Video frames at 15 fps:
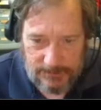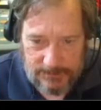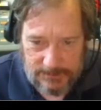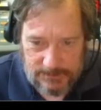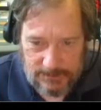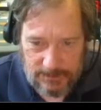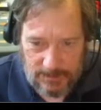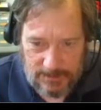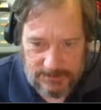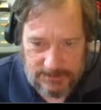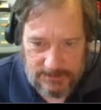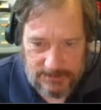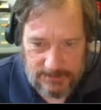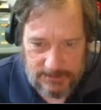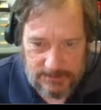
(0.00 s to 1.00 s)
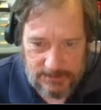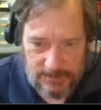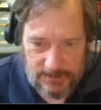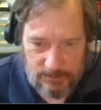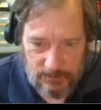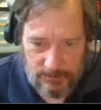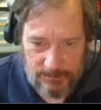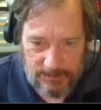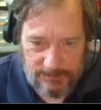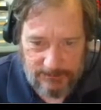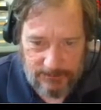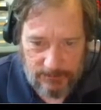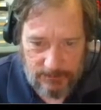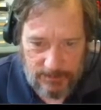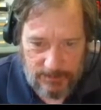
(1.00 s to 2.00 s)
is glycines. That would be
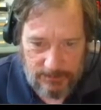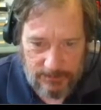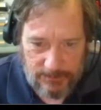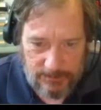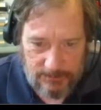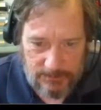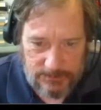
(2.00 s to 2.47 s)
for Roundup.